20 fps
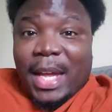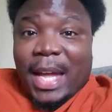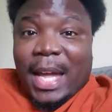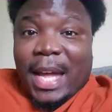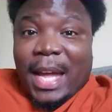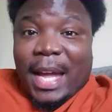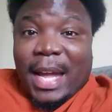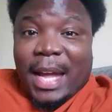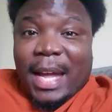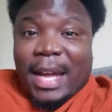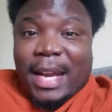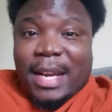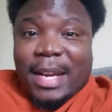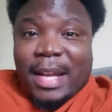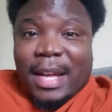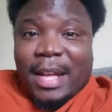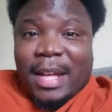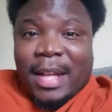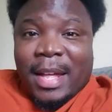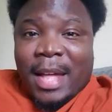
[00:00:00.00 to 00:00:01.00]

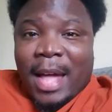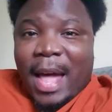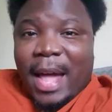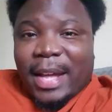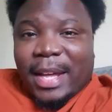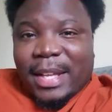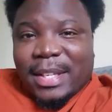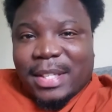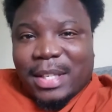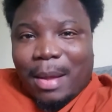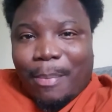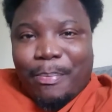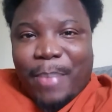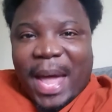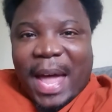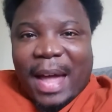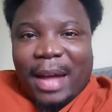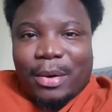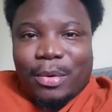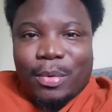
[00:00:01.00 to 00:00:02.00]
And I guess the
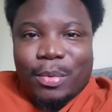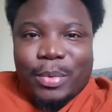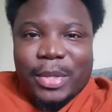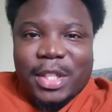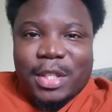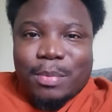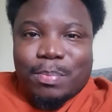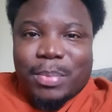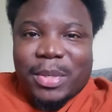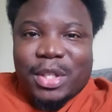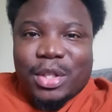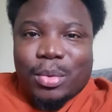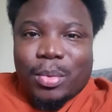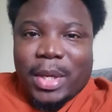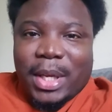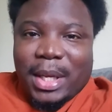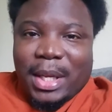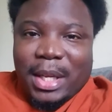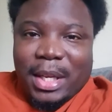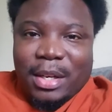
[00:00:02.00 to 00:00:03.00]
battle was
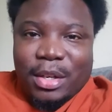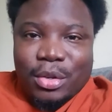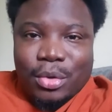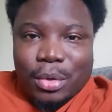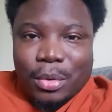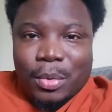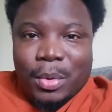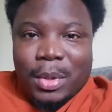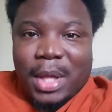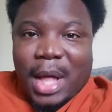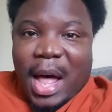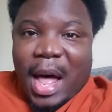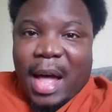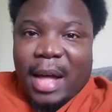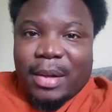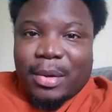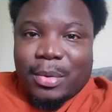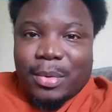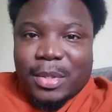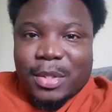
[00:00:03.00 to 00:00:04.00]
between Drew
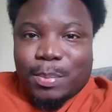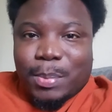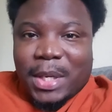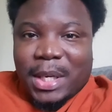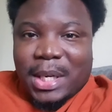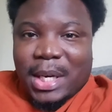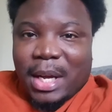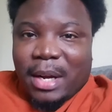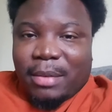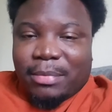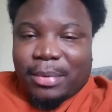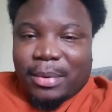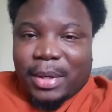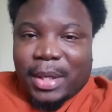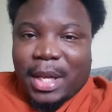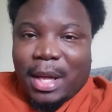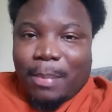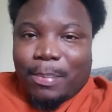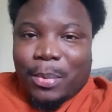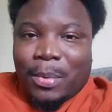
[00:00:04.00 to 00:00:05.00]
Lock, who has been there for
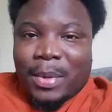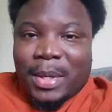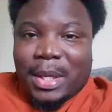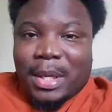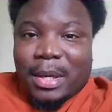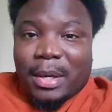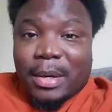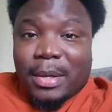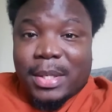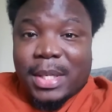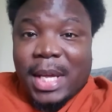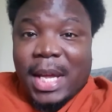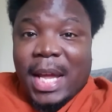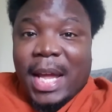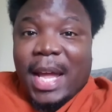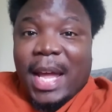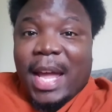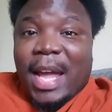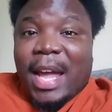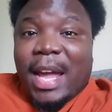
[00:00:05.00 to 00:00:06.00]
a couple of years,
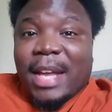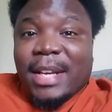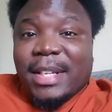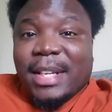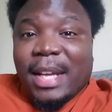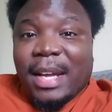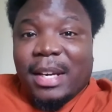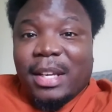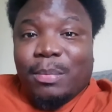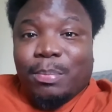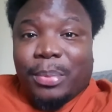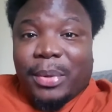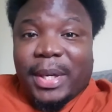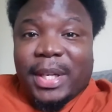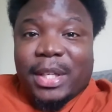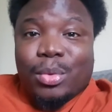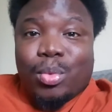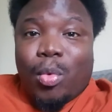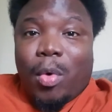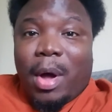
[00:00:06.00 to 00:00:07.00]
and Teddy
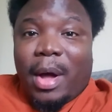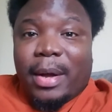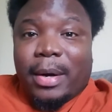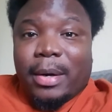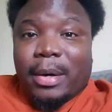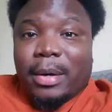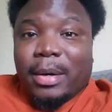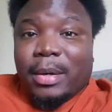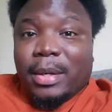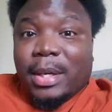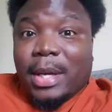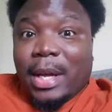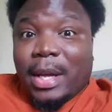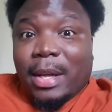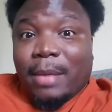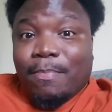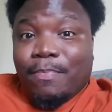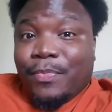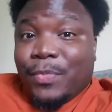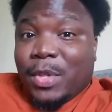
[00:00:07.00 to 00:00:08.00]
Bridgewater,
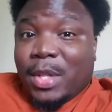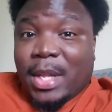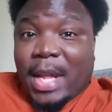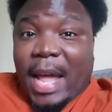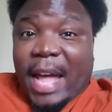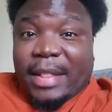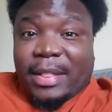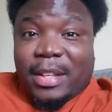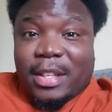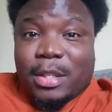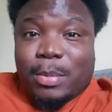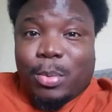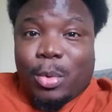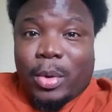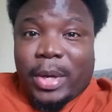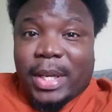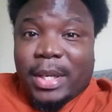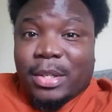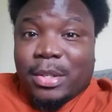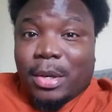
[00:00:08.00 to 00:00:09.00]
the at this
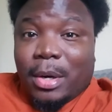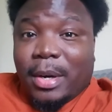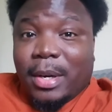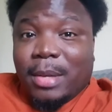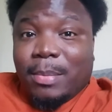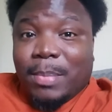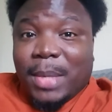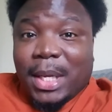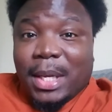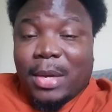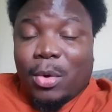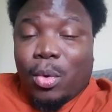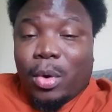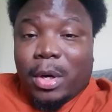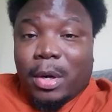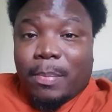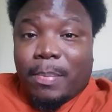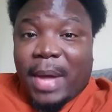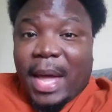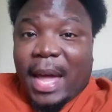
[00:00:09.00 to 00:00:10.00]
point journeyman
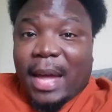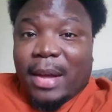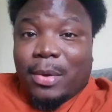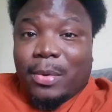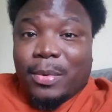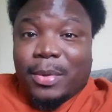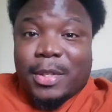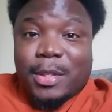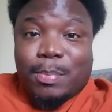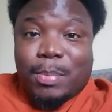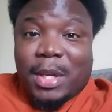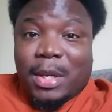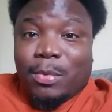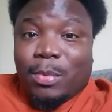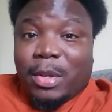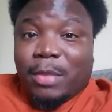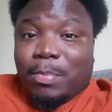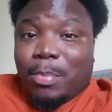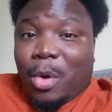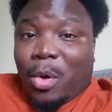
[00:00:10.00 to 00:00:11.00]
quarterback who has been
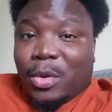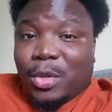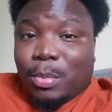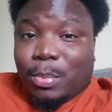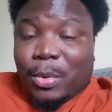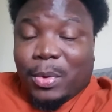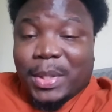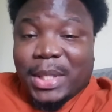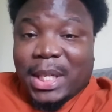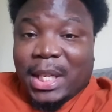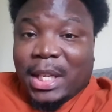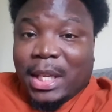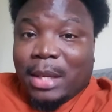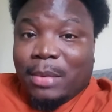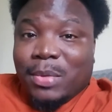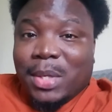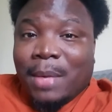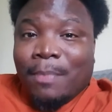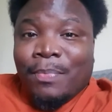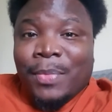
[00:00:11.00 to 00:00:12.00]
with multiple
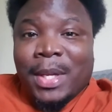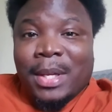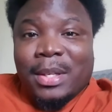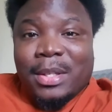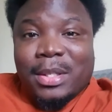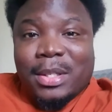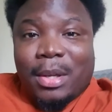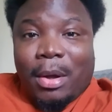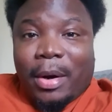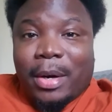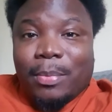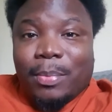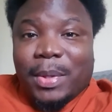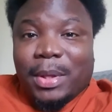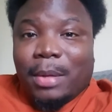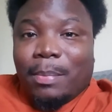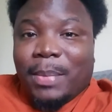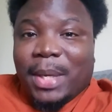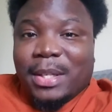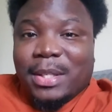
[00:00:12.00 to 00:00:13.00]
teams. Started with
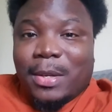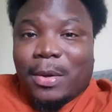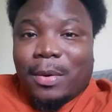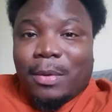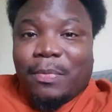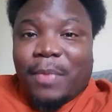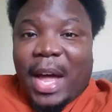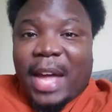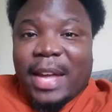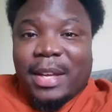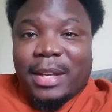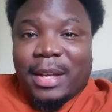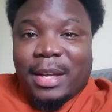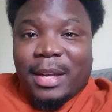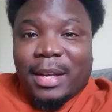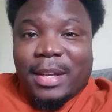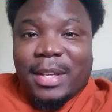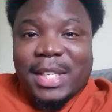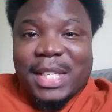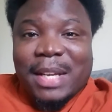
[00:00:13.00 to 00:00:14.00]
the Minnesota
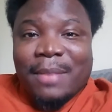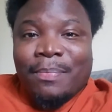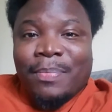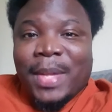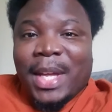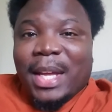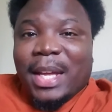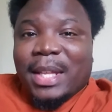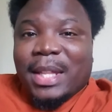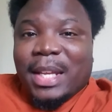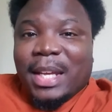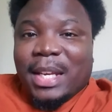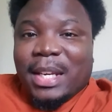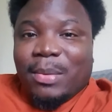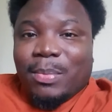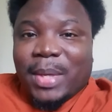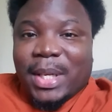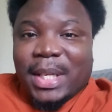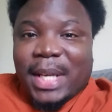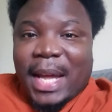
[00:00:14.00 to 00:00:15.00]
Vikings, and then
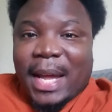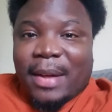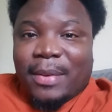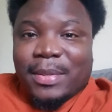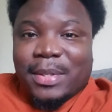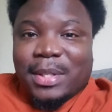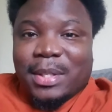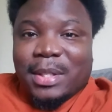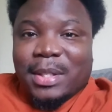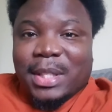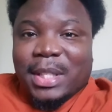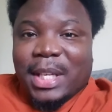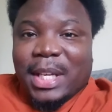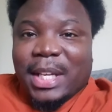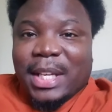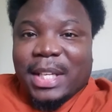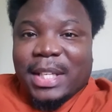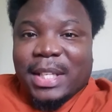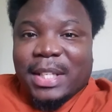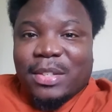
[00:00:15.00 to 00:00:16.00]
he went down to
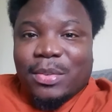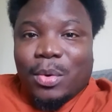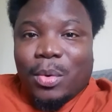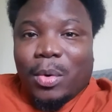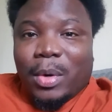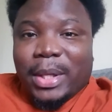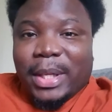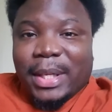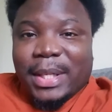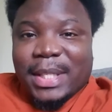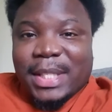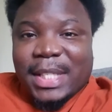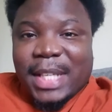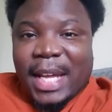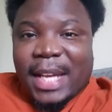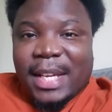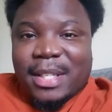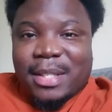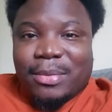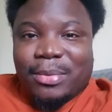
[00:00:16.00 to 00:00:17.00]
the New Orleans
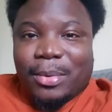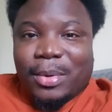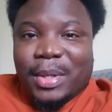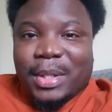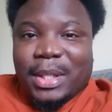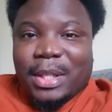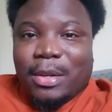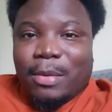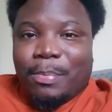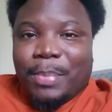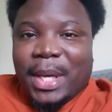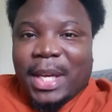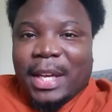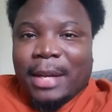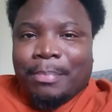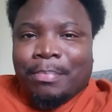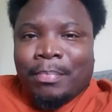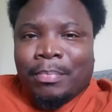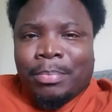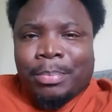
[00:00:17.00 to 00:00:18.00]
Saints for a little
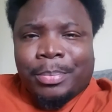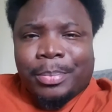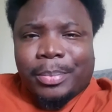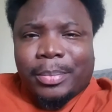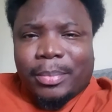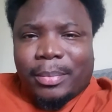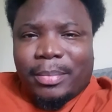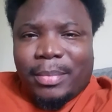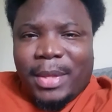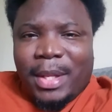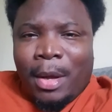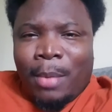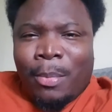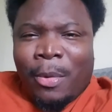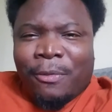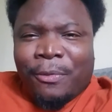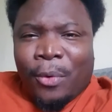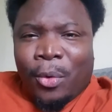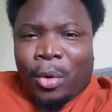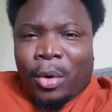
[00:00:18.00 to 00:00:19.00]
bit
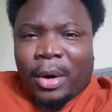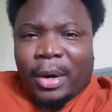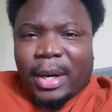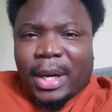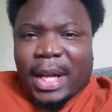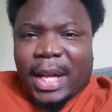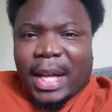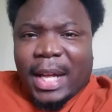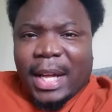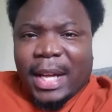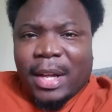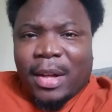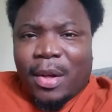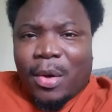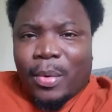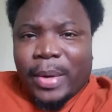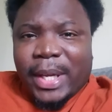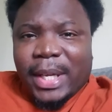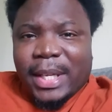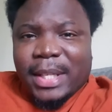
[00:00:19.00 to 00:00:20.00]
before
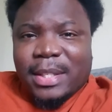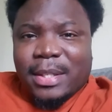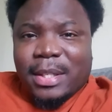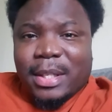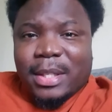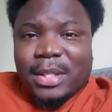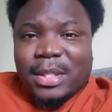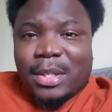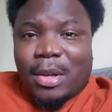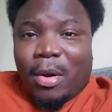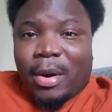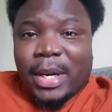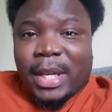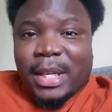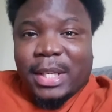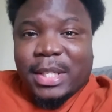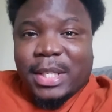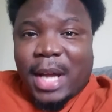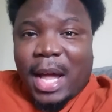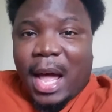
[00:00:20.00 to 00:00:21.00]
going into the
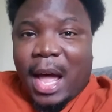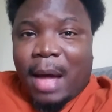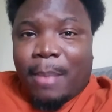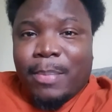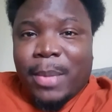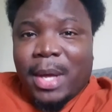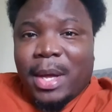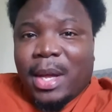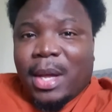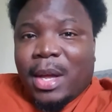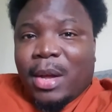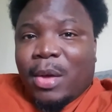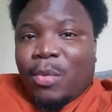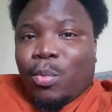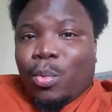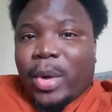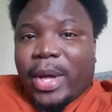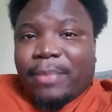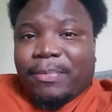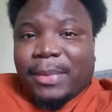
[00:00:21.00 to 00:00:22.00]
starting job
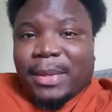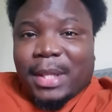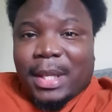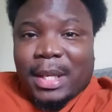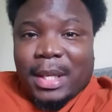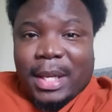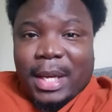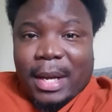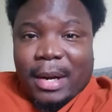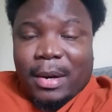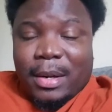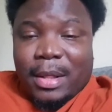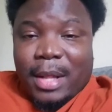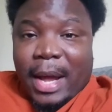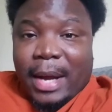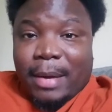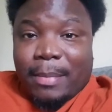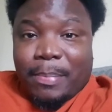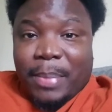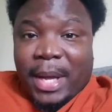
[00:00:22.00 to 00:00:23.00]
with the
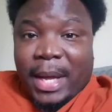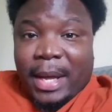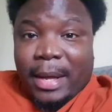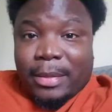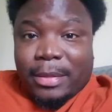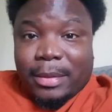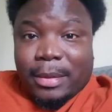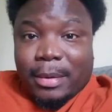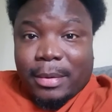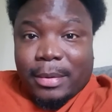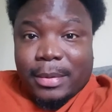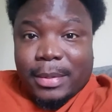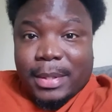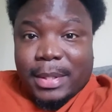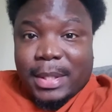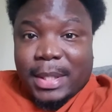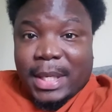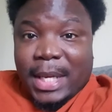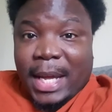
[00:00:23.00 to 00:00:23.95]
Carolina Panthers.